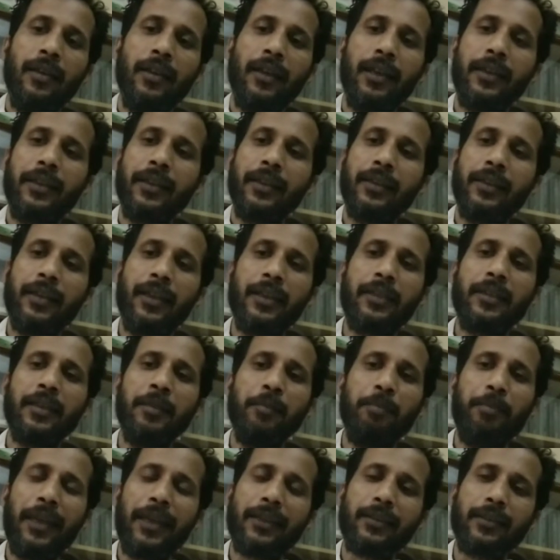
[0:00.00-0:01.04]
had a great
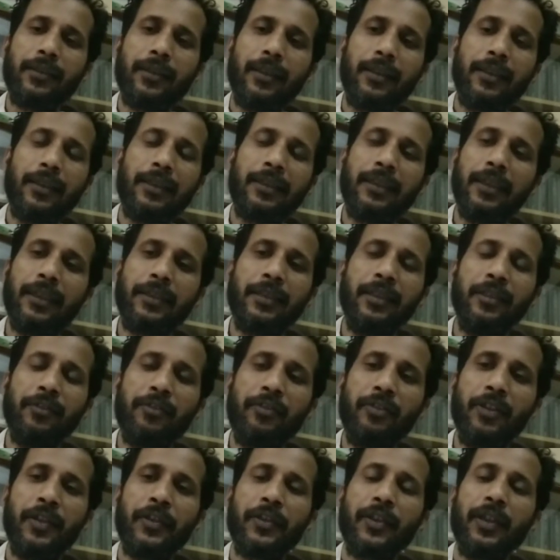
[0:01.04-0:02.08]
impact, had a great
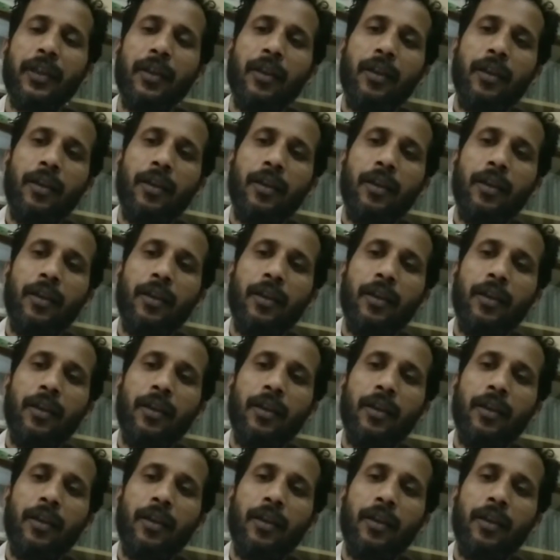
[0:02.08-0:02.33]
influence